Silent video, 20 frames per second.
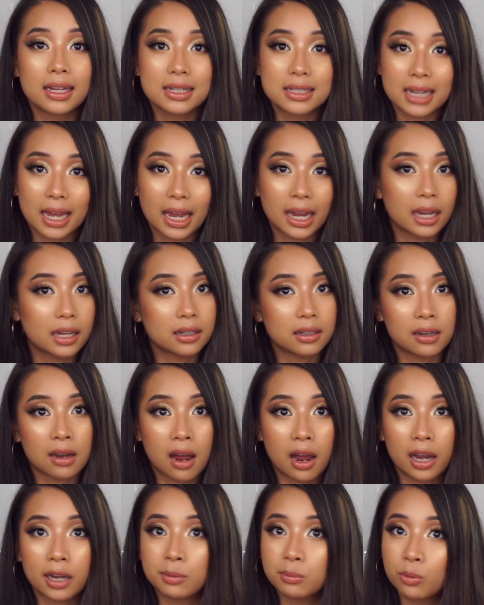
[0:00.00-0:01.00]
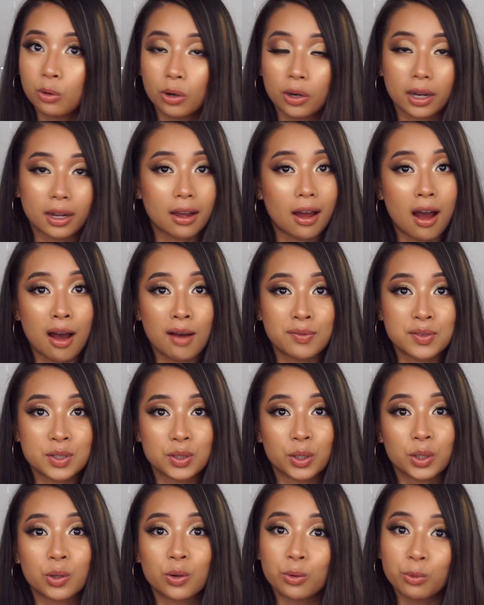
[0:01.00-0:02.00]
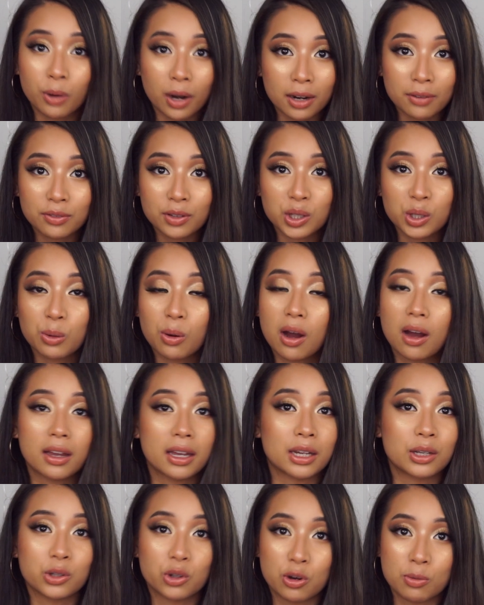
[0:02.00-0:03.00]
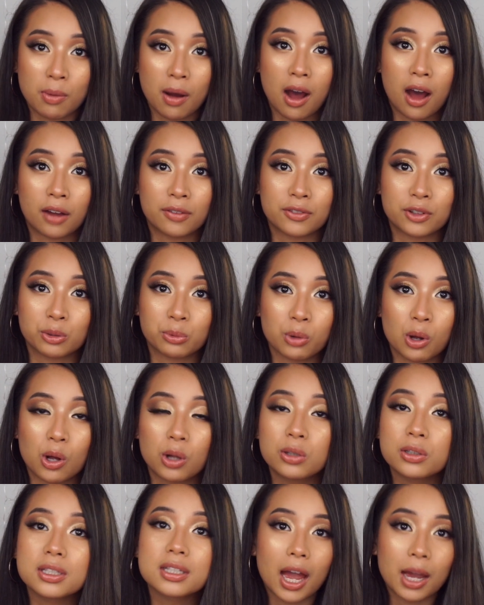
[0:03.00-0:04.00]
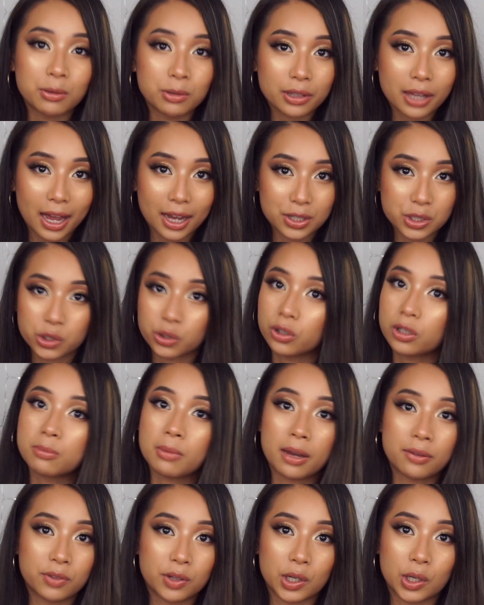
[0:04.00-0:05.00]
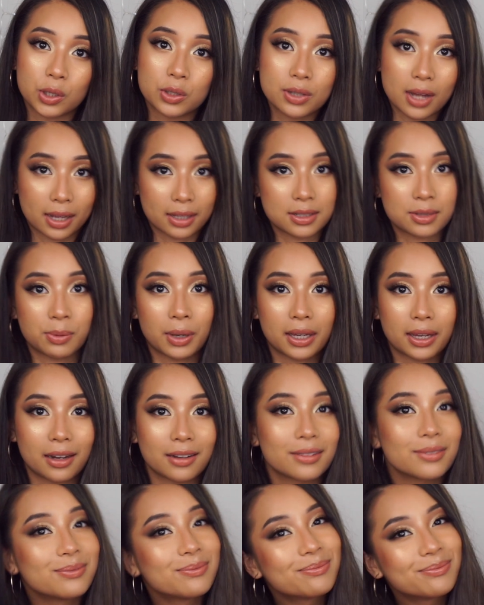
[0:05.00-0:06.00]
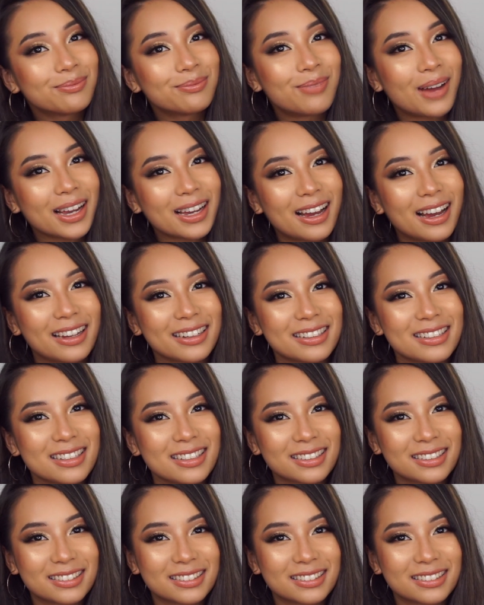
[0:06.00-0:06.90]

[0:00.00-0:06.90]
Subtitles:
day, night, morning, afternoon, or wherever you are in your part of the world. I will catch you in my video next weekend. Bye guys!